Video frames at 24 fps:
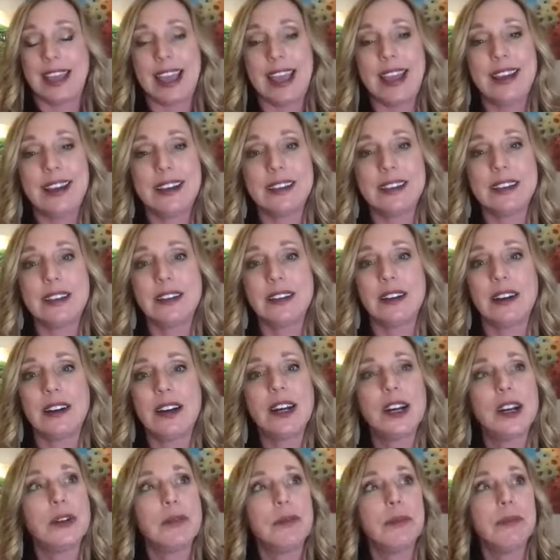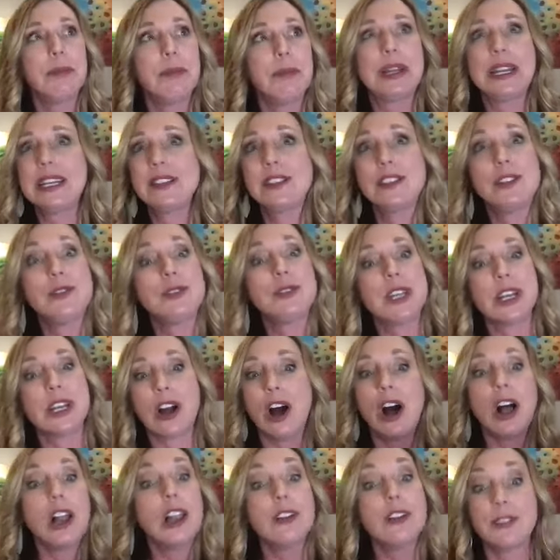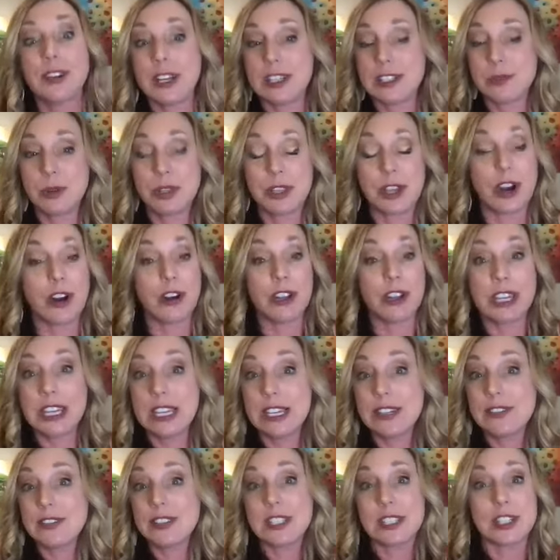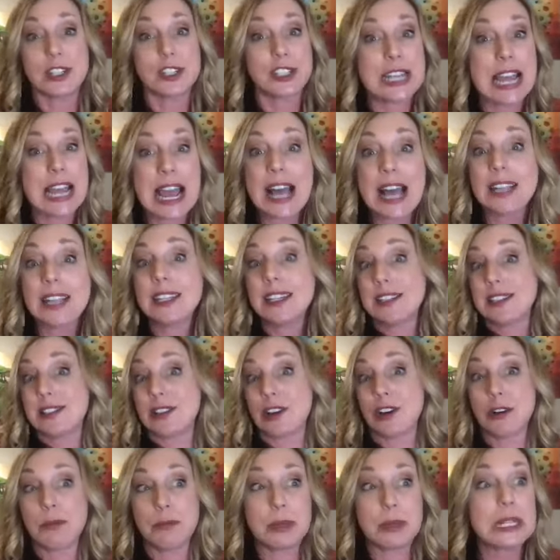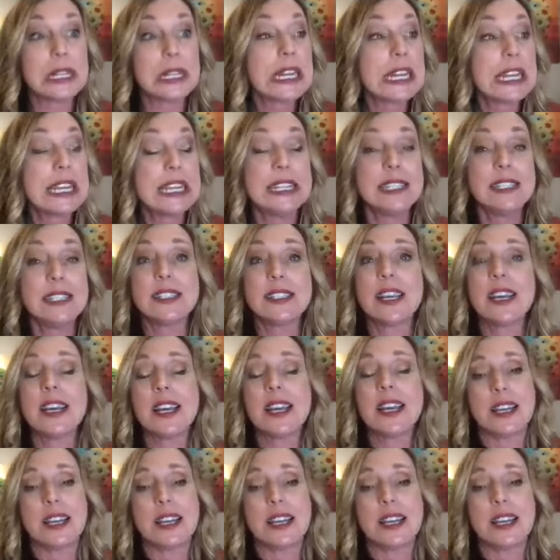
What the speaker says: And but he's using all of us with our gifts and our talents, our abilities,